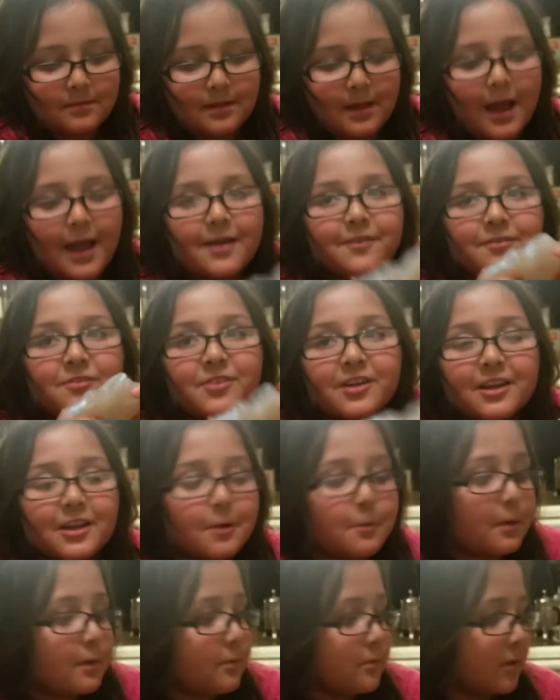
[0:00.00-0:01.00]
I have a
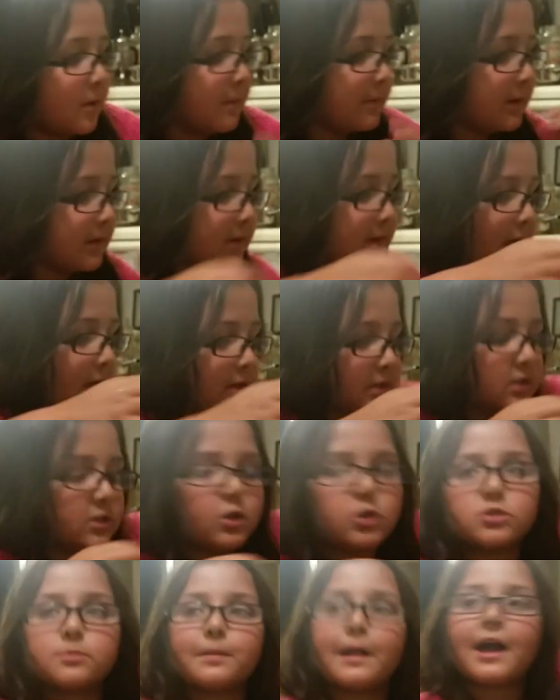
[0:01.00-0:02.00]
feeling it would. Let me take a
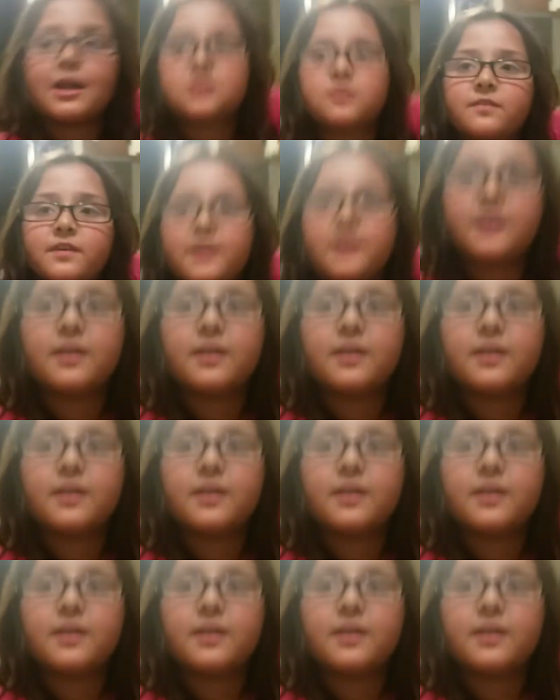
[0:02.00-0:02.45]
little flash of it